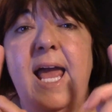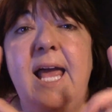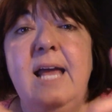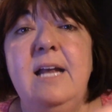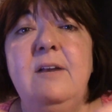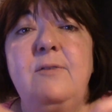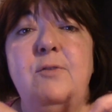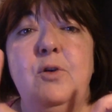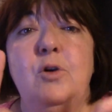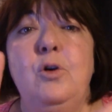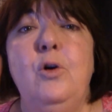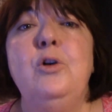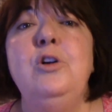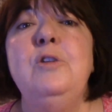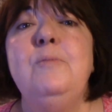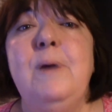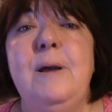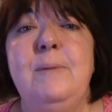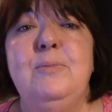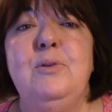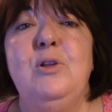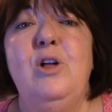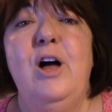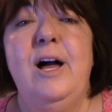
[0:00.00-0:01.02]
And if you go to
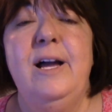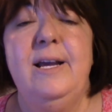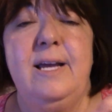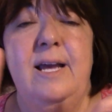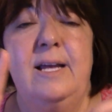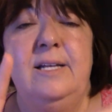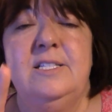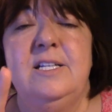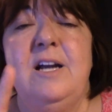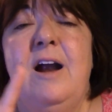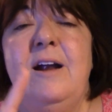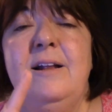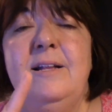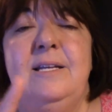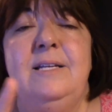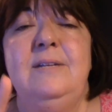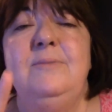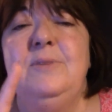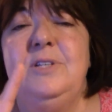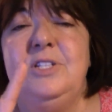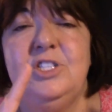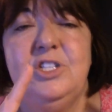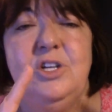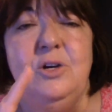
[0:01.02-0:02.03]
my blog at
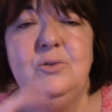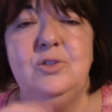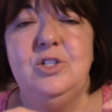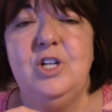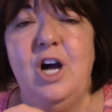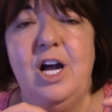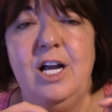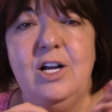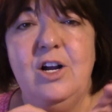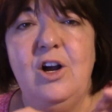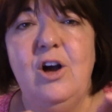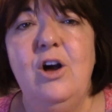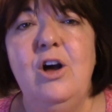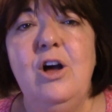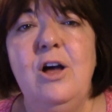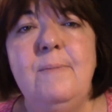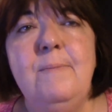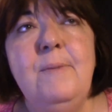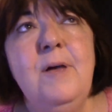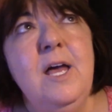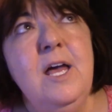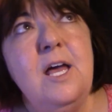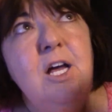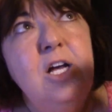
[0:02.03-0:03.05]

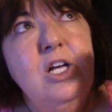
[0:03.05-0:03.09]
darlenemichaud.com,